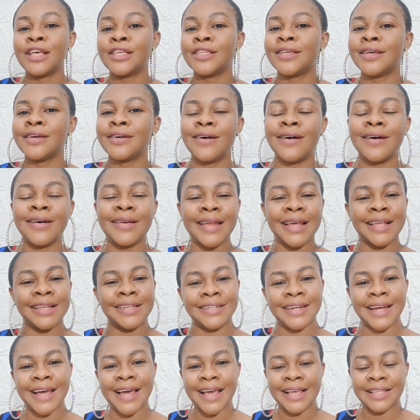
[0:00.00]
So go on
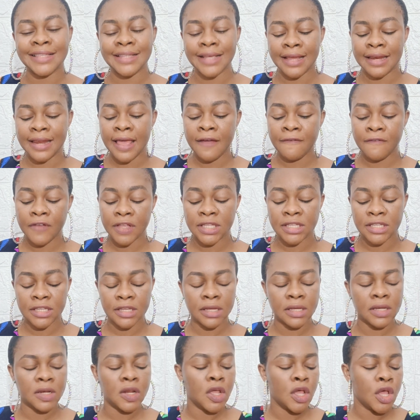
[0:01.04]
and try it, and
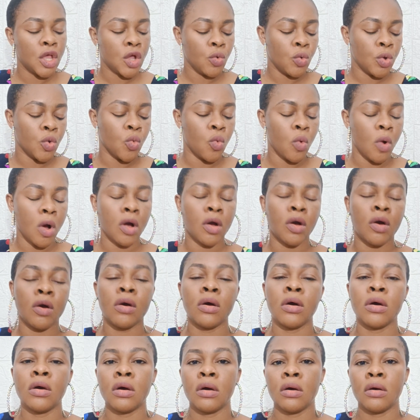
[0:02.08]
everything will work
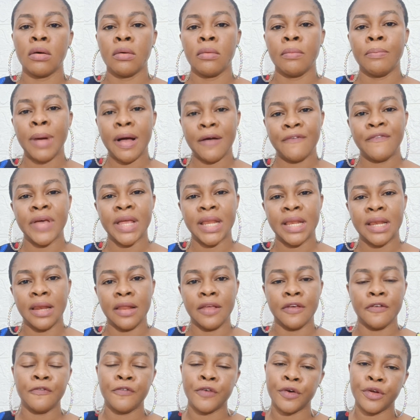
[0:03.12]

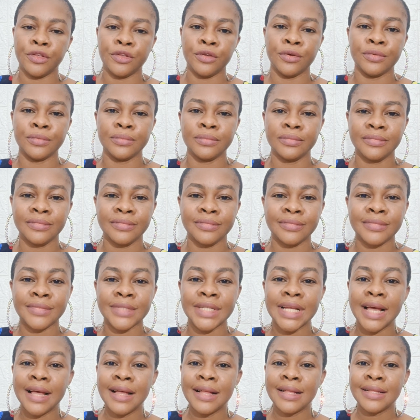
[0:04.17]
perfectly for you.
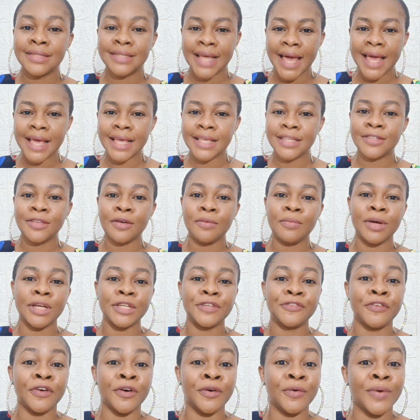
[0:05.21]
Thank you so
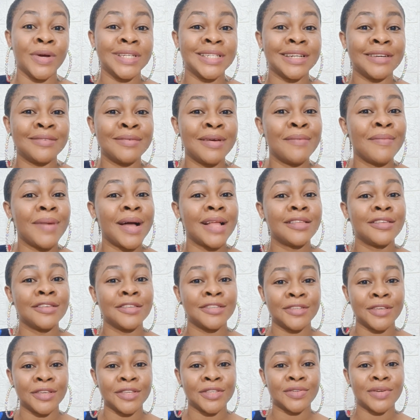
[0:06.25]
much for watching. Remember to
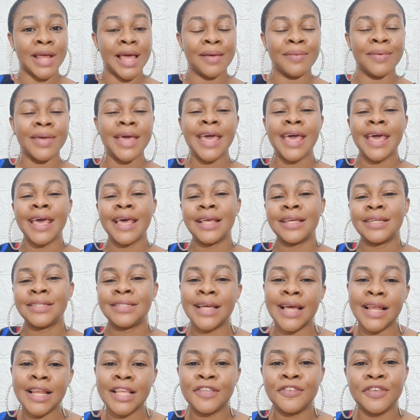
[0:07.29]
subscribe.
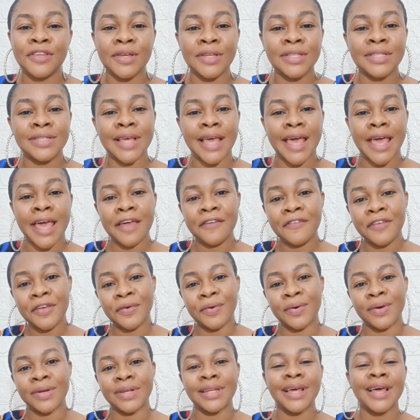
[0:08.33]
Share this video to
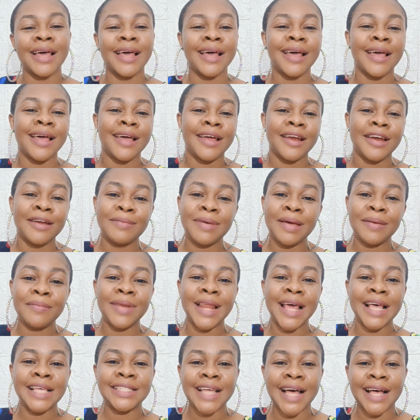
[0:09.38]
everyone. Remain
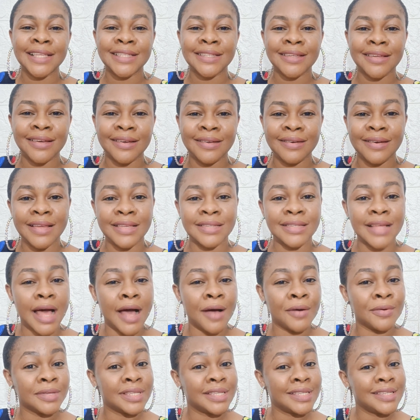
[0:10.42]
blessed as always.
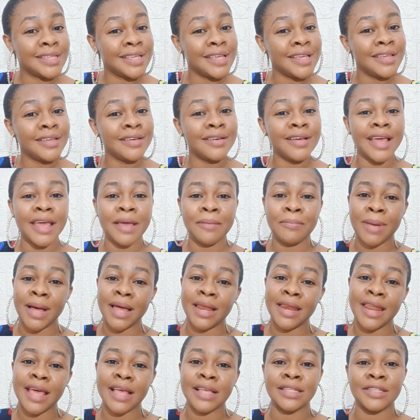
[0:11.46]
I will see you in
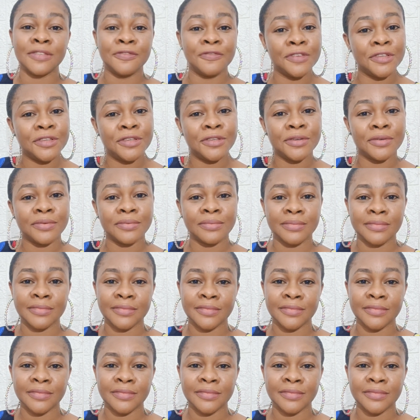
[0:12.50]
my next video.